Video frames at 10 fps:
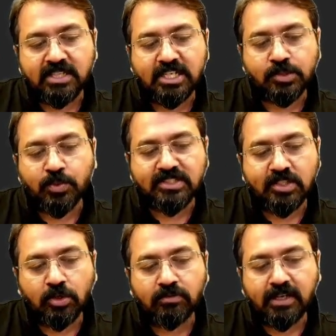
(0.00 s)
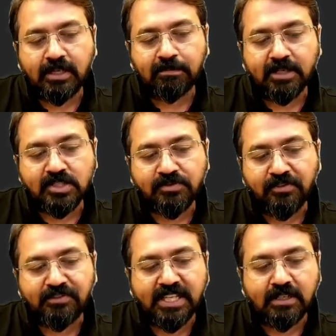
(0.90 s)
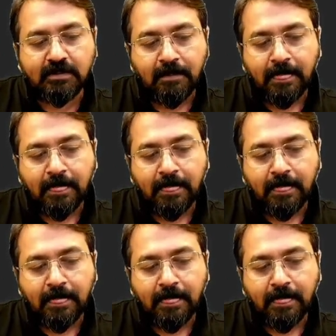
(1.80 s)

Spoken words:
that is 101 plus 15,